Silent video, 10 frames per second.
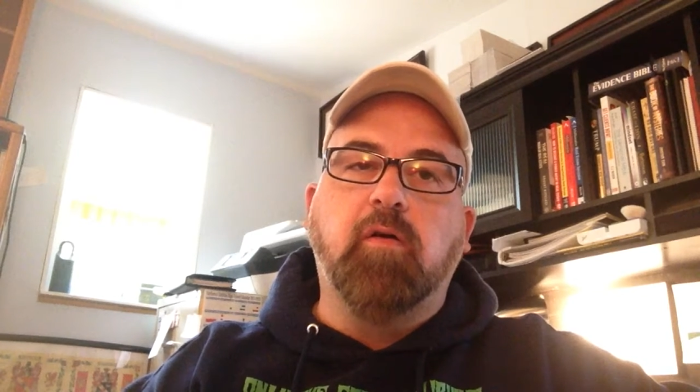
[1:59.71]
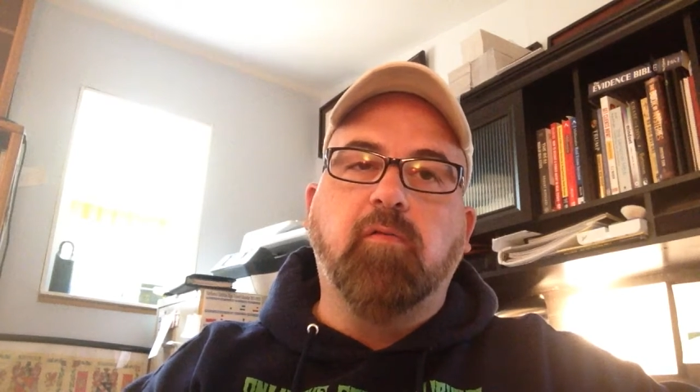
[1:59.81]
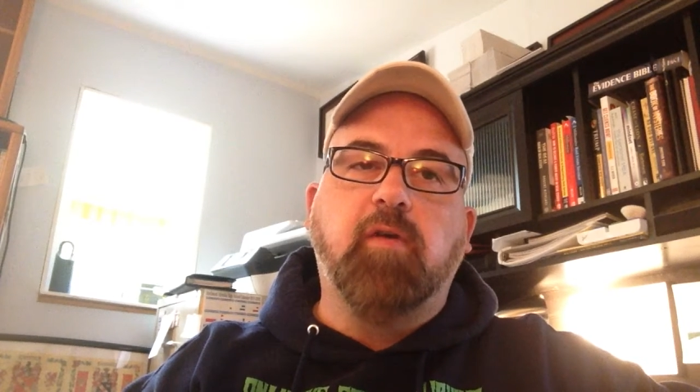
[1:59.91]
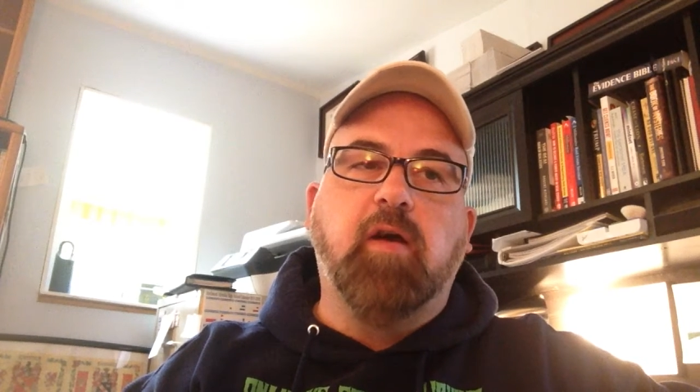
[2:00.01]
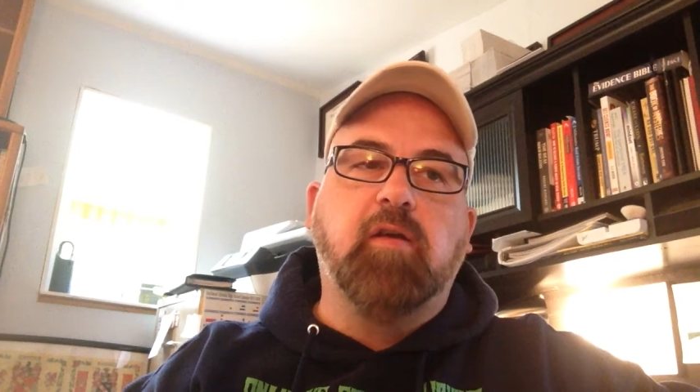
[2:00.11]
In
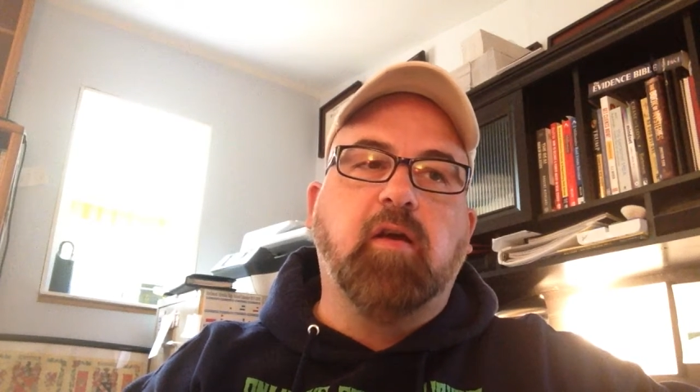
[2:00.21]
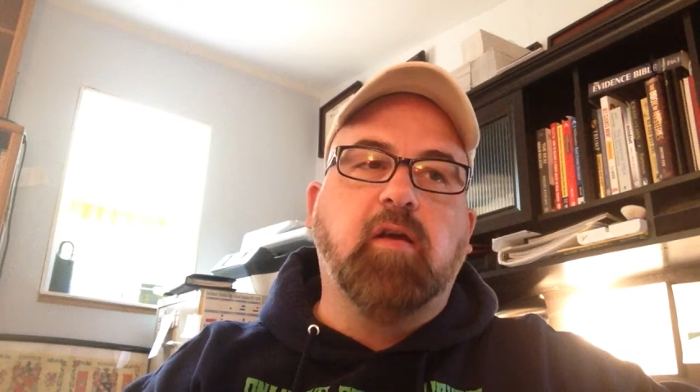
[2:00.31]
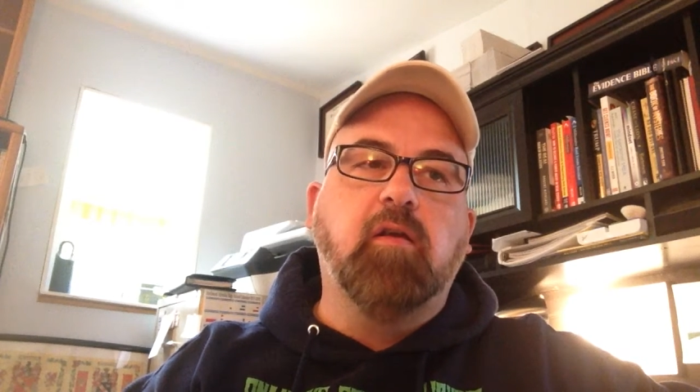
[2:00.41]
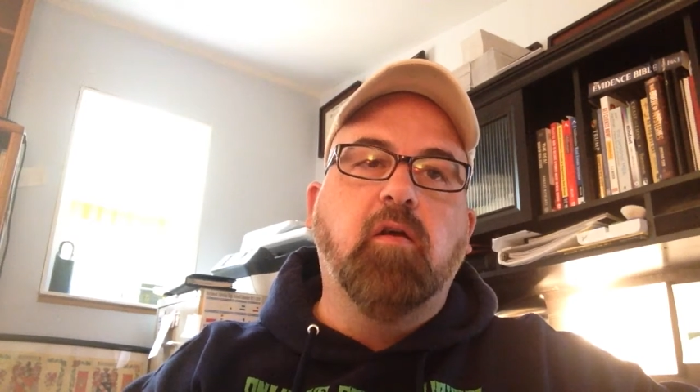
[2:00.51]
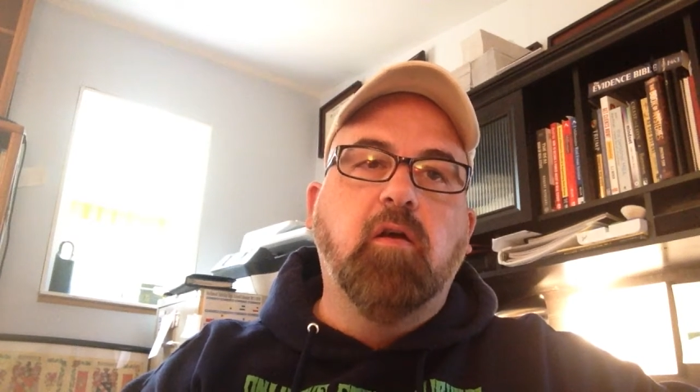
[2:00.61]
fact, I
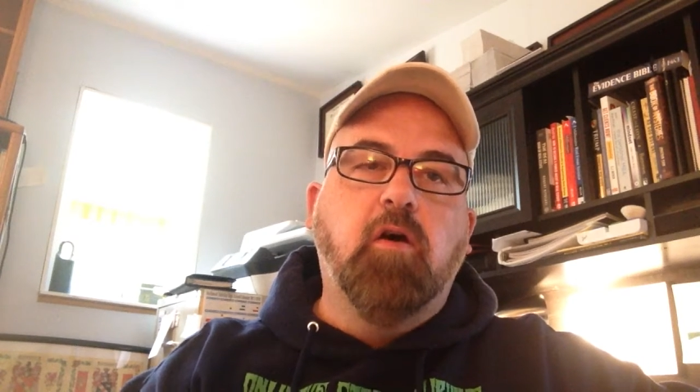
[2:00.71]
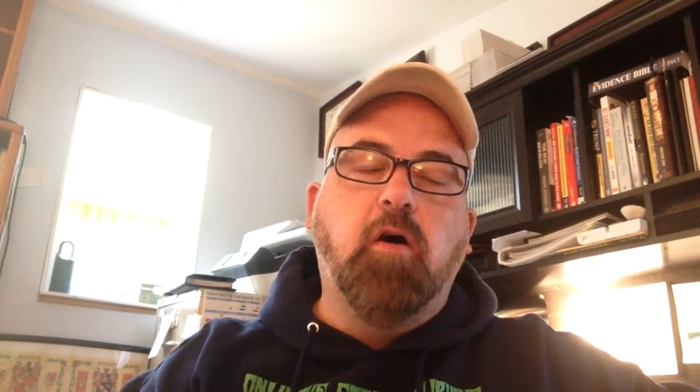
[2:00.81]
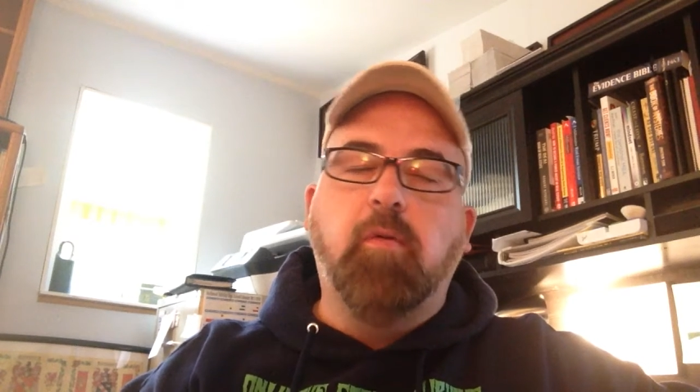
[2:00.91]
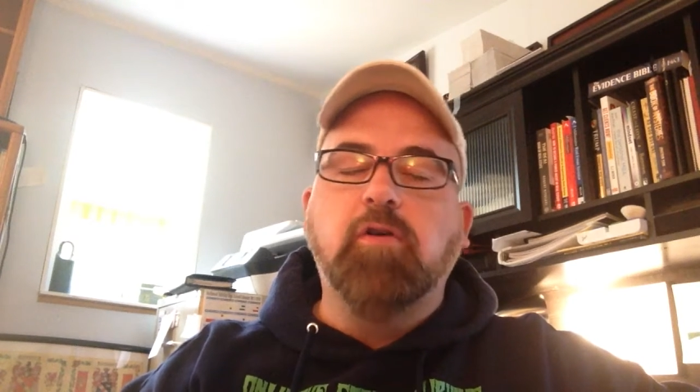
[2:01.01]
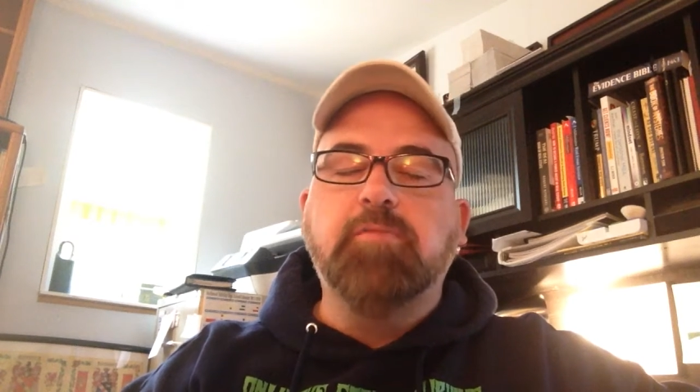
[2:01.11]
can
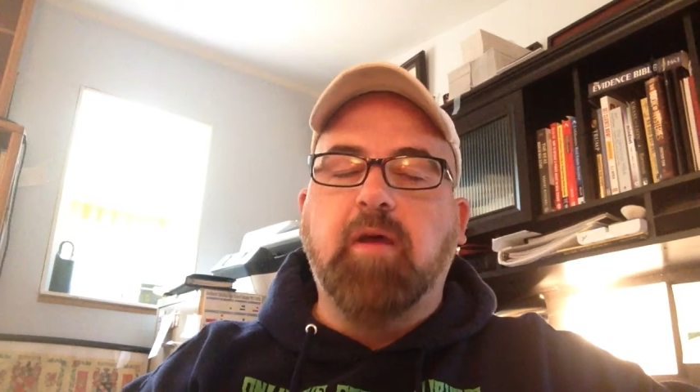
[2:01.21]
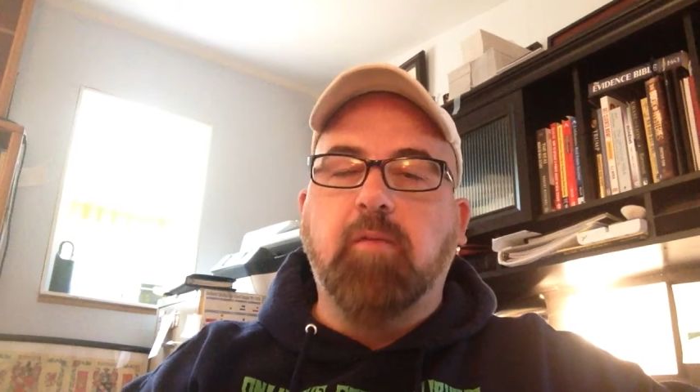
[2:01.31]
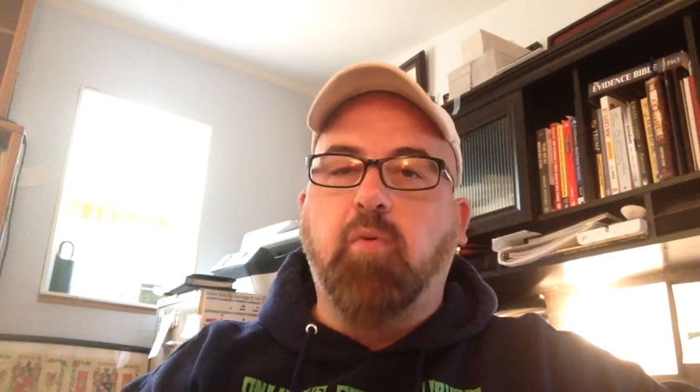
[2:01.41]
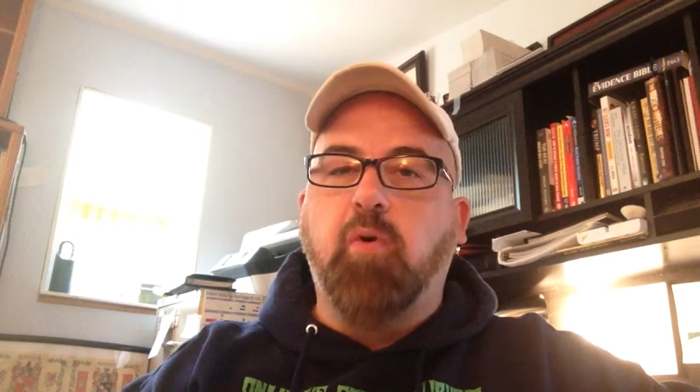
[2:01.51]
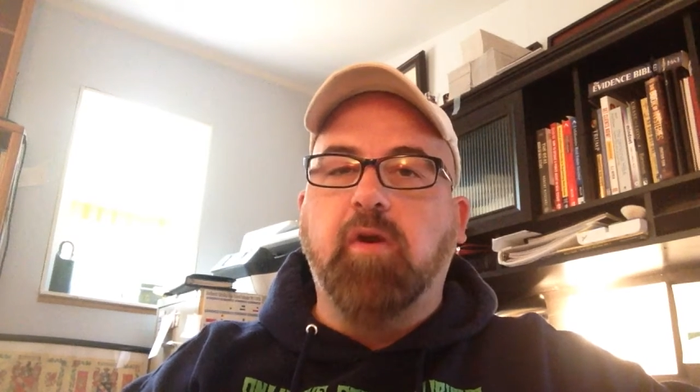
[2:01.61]
almost
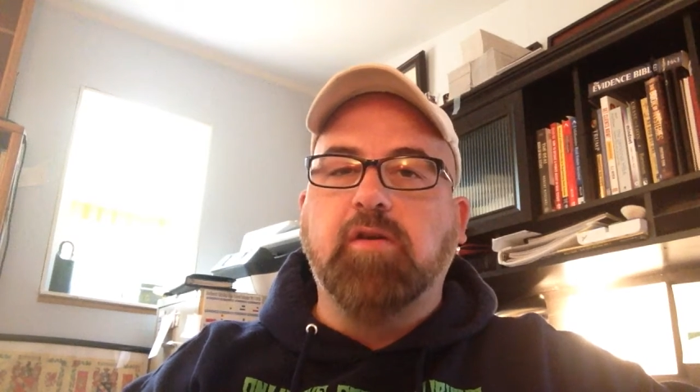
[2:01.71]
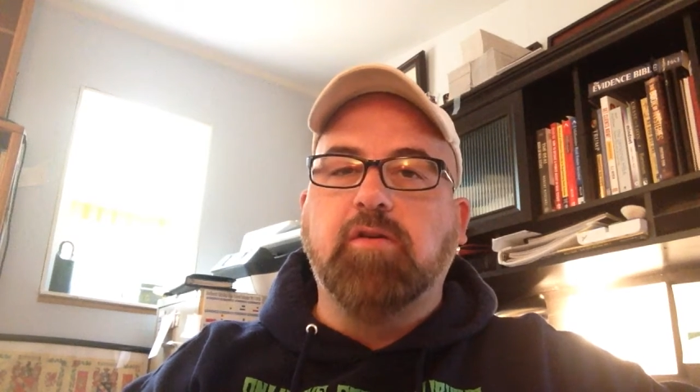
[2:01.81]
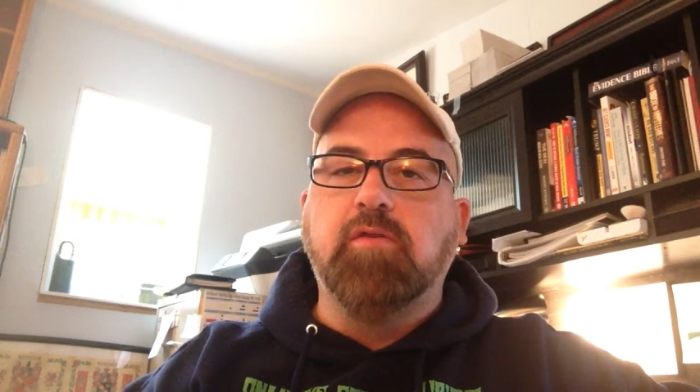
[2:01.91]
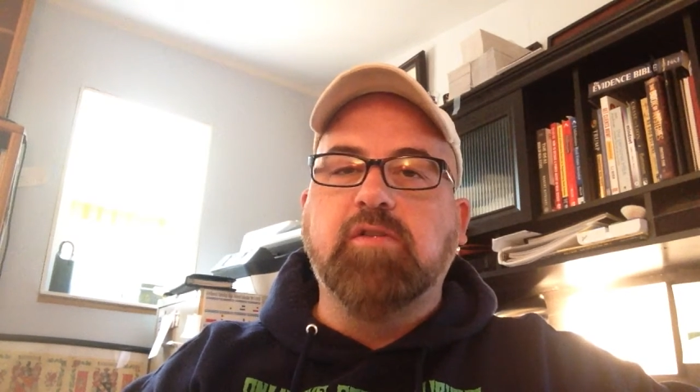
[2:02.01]
pinpoint it to a